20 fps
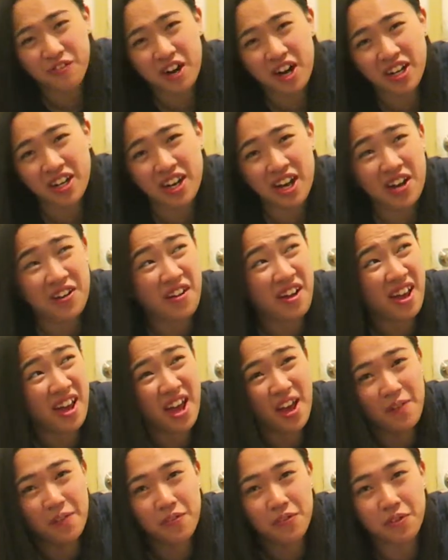Right now I
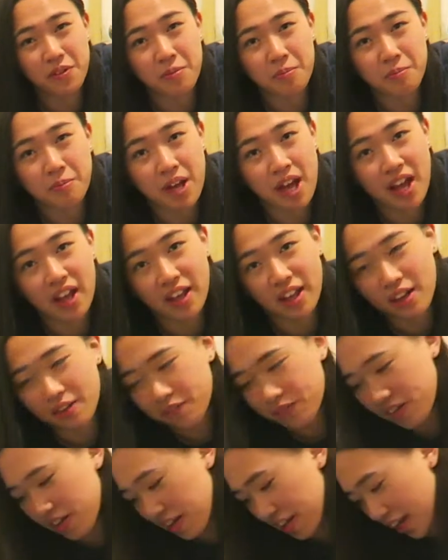have to unpack
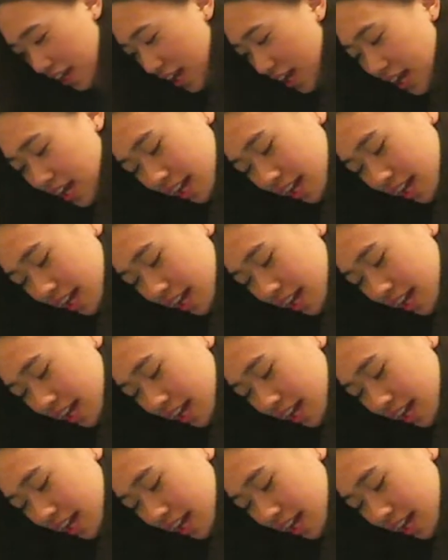everything.